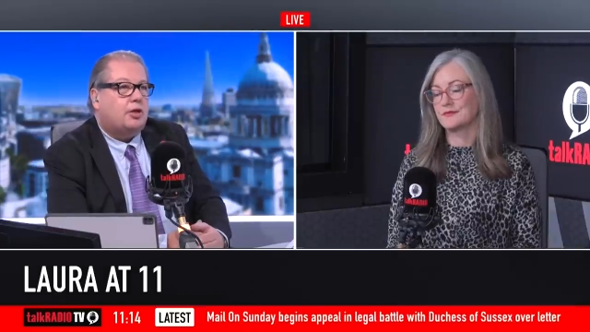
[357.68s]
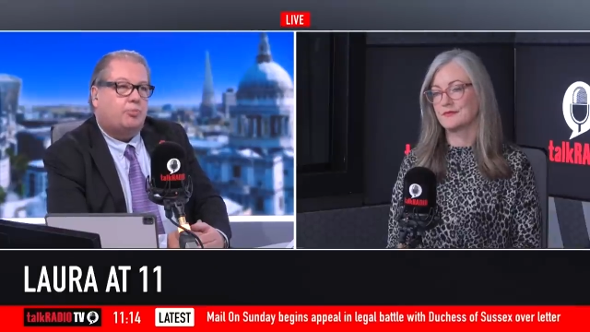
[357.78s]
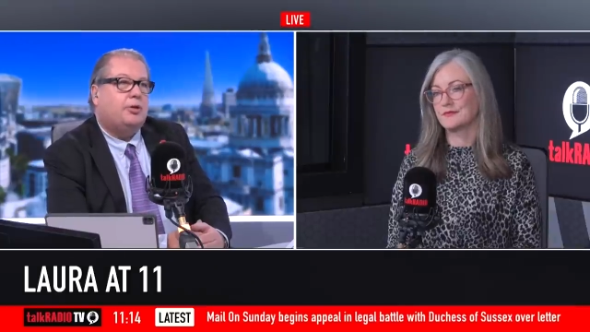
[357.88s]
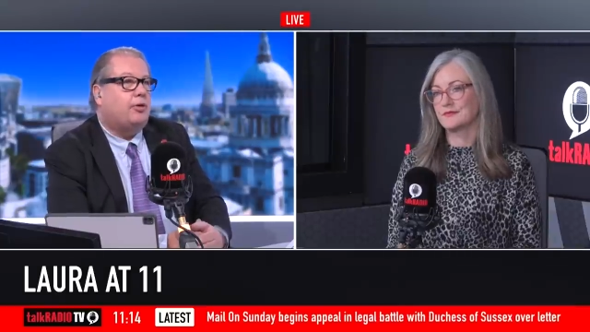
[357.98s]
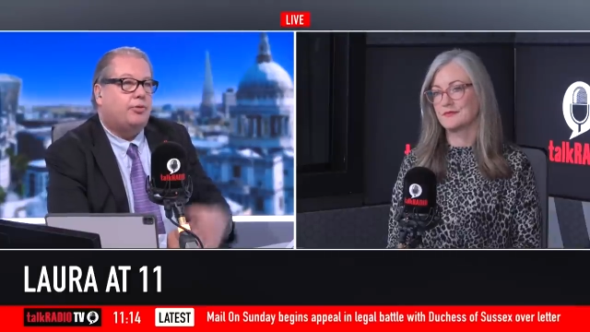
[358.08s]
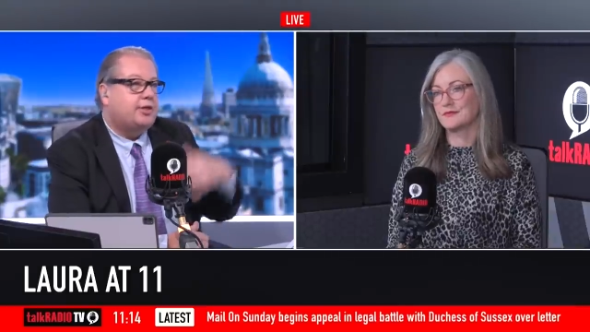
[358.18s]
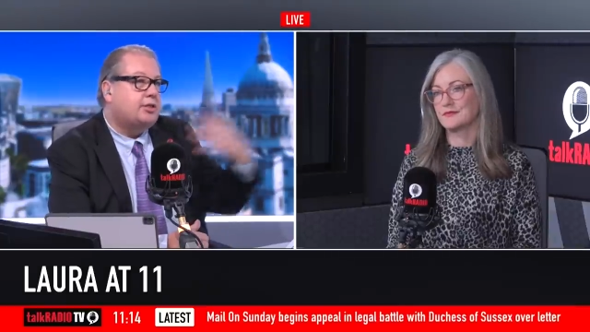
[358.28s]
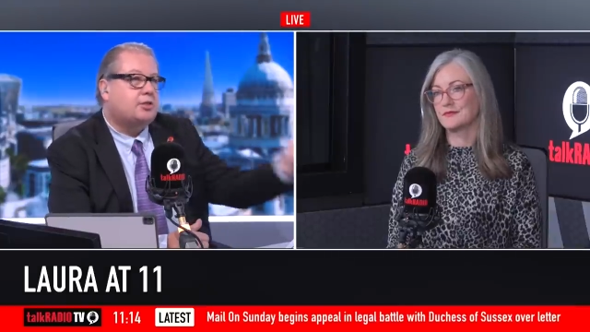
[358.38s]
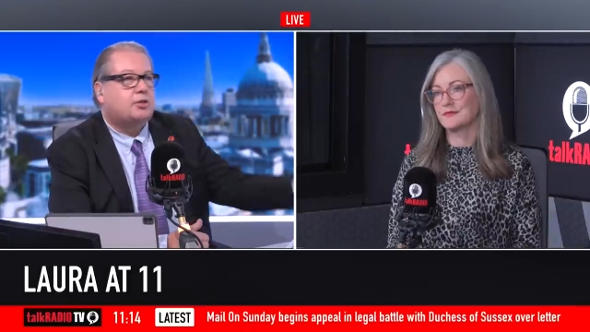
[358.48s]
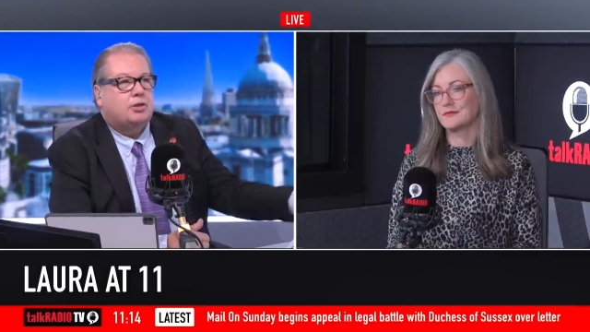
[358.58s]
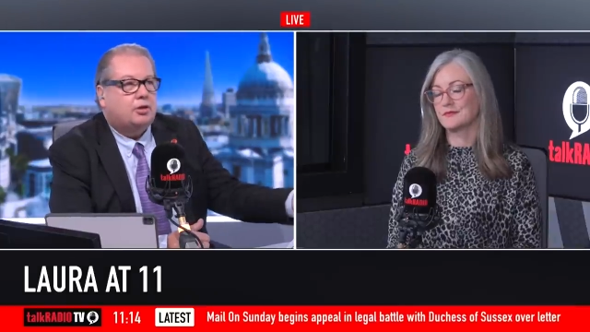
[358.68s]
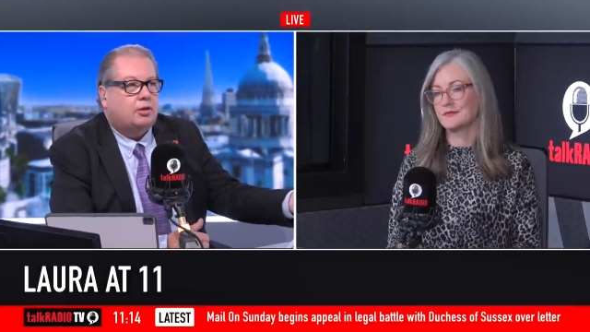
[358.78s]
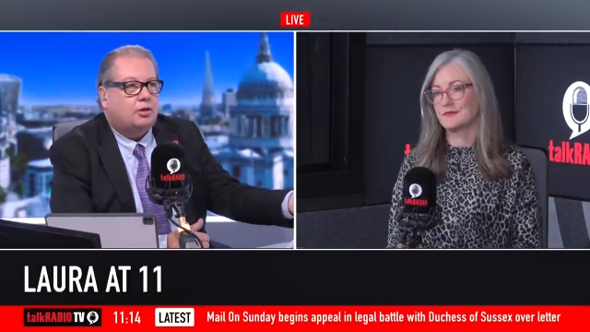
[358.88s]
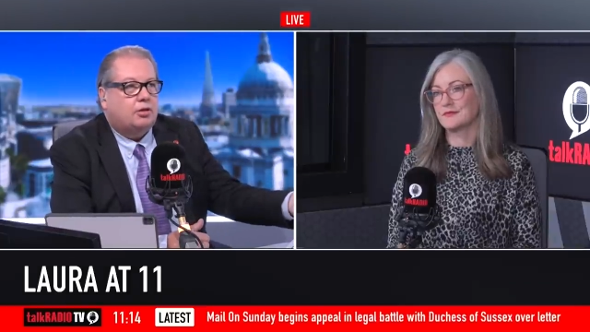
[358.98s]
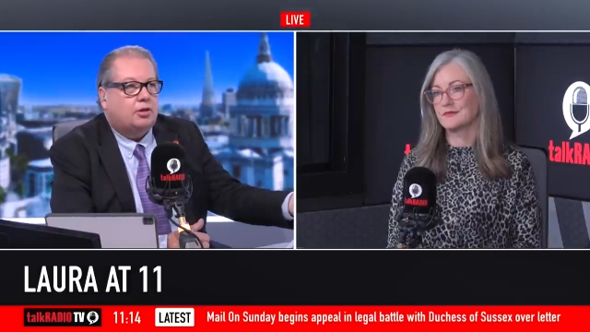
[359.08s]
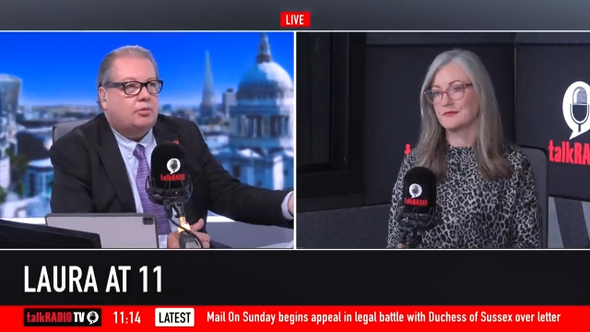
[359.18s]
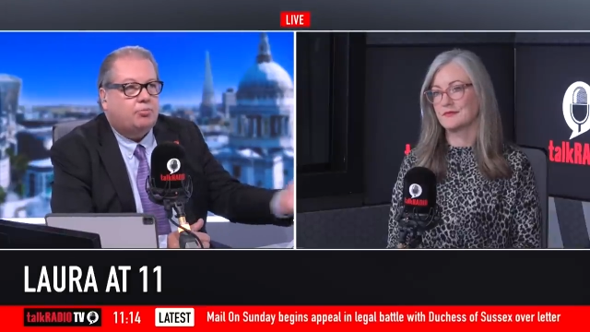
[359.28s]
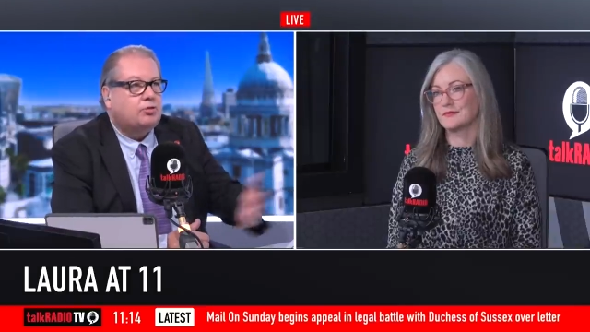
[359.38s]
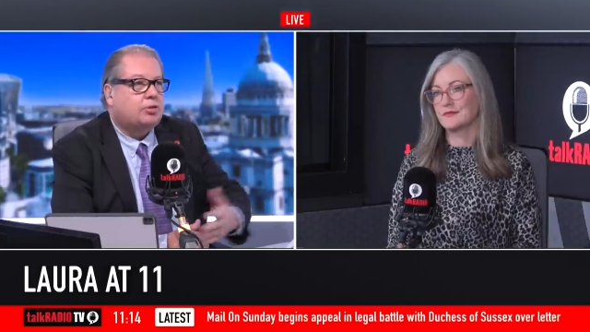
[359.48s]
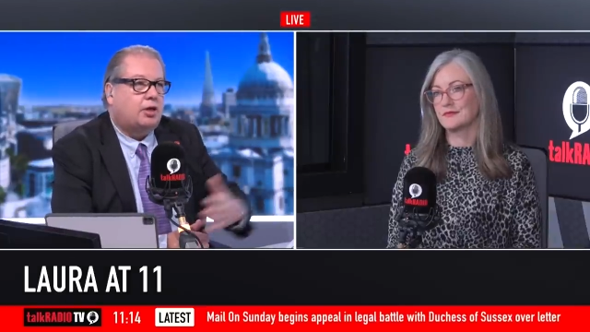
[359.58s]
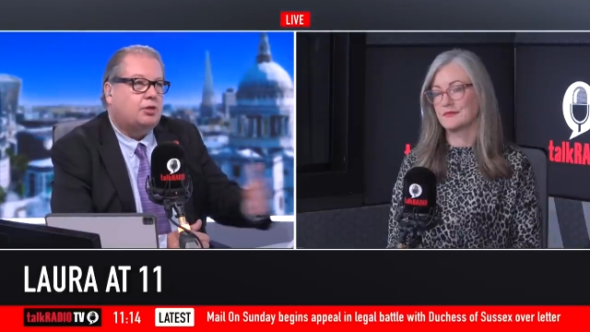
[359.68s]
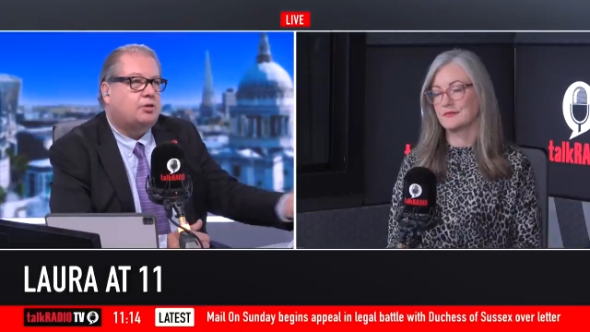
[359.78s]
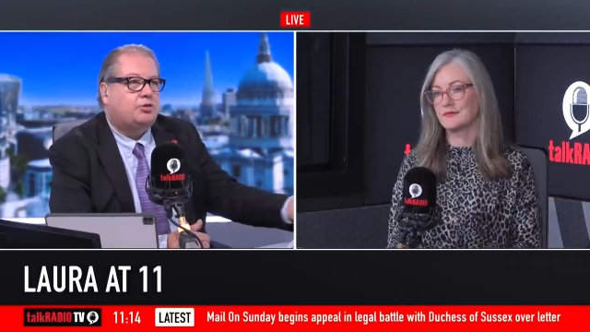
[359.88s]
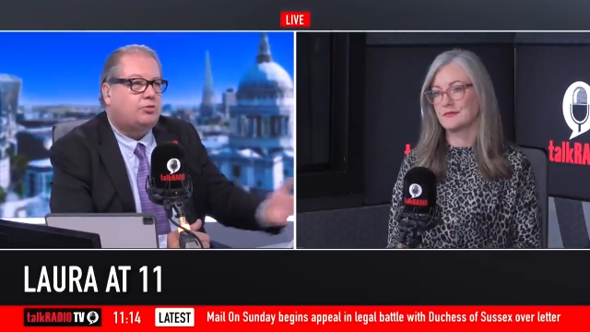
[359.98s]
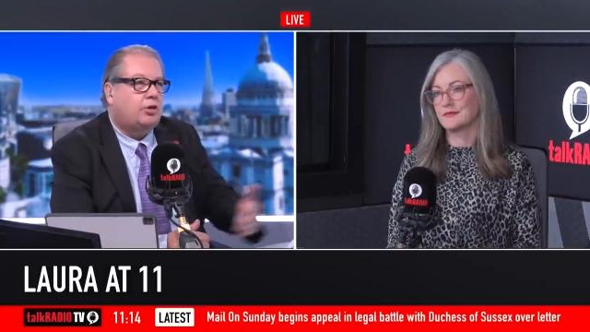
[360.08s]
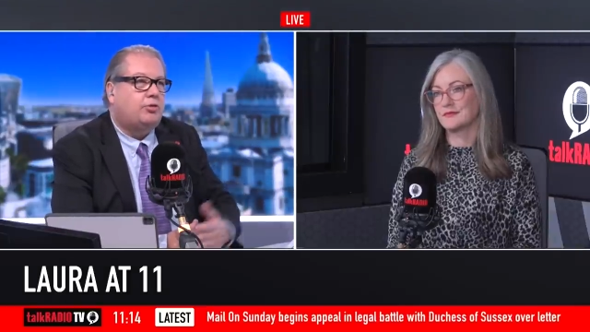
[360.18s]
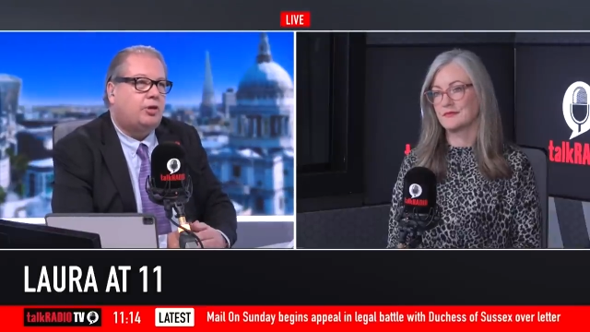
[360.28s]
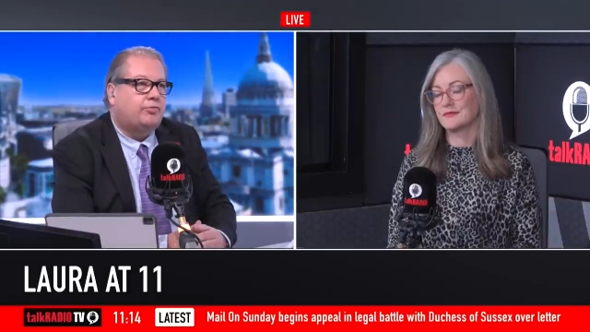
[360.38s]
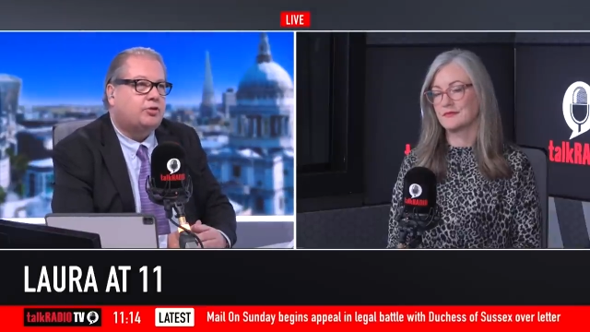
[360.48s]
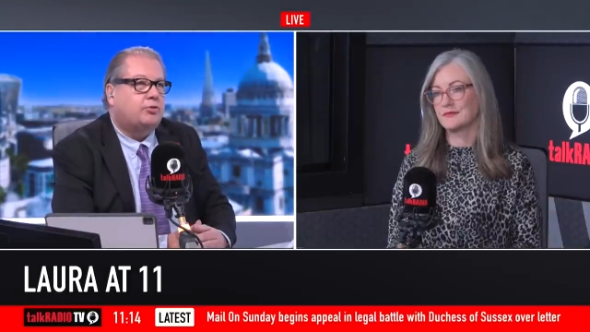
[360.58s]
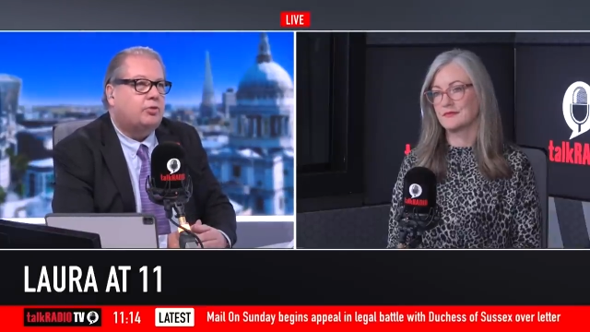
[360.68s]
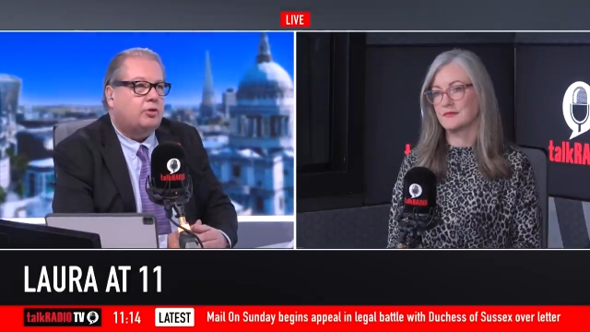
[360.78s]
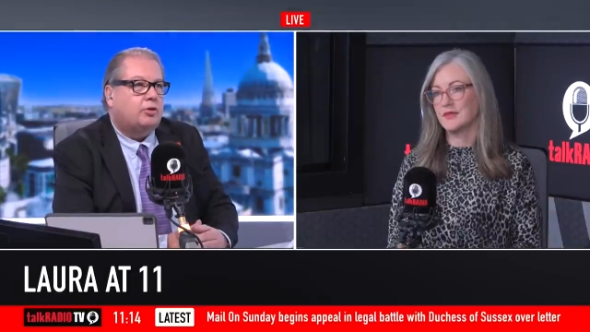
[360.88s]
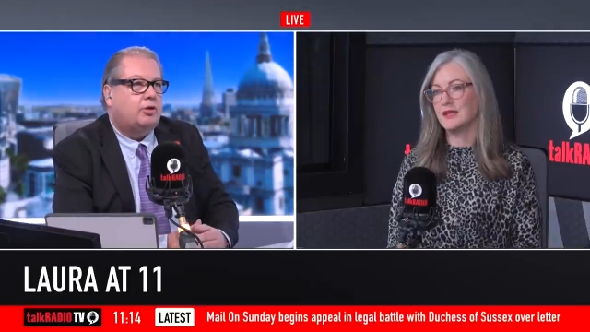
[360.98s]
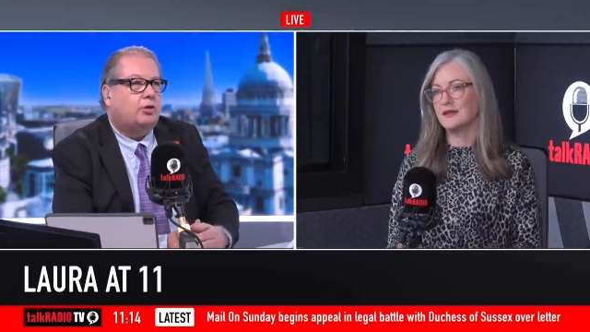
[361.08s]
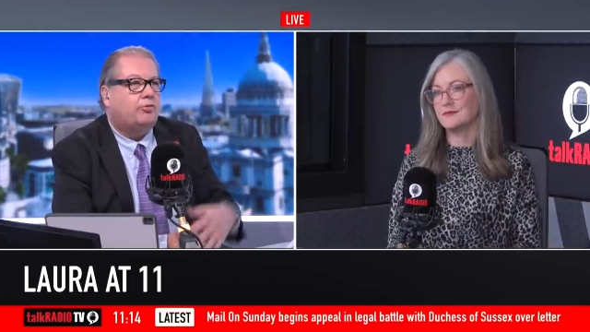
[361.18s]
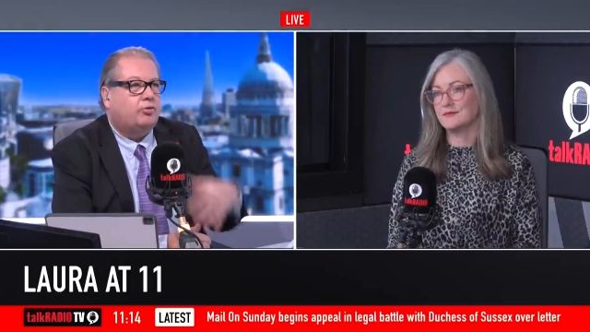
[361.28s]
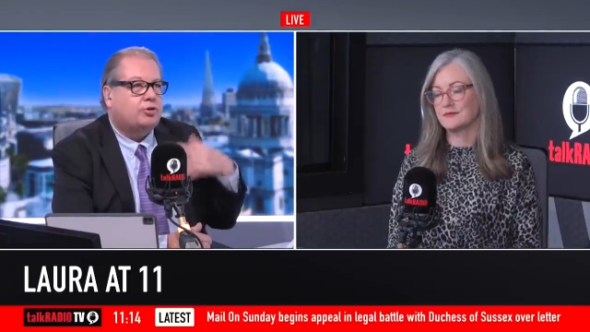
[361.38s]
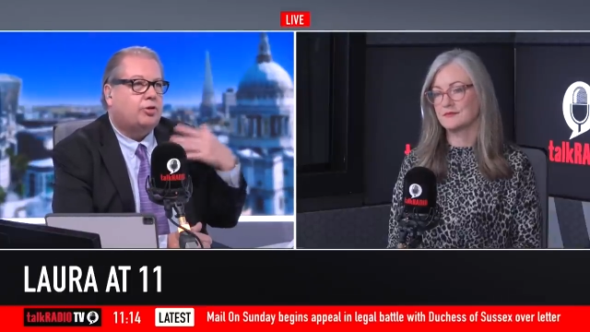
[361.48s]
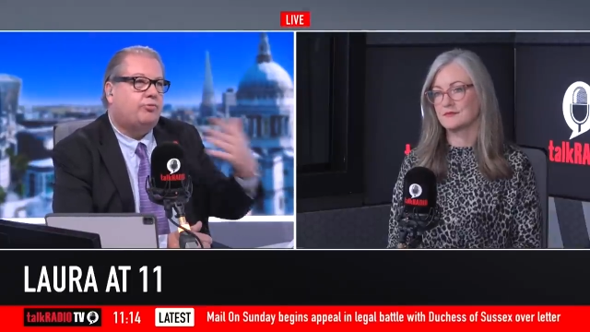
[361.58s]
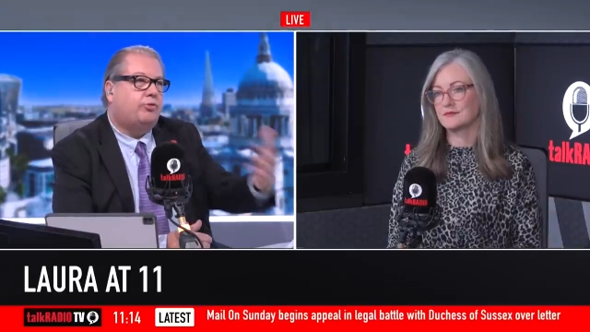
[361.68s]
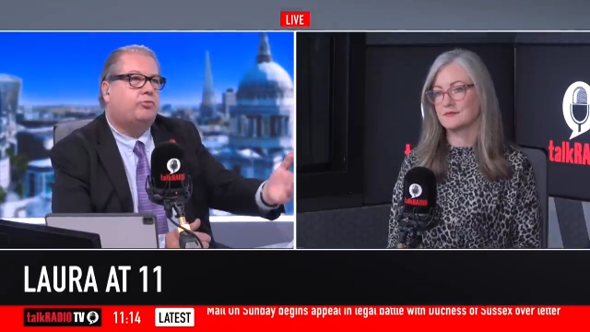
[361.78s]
Speaker 1: about this, in most cases, you don't have to. You know, if you're suffering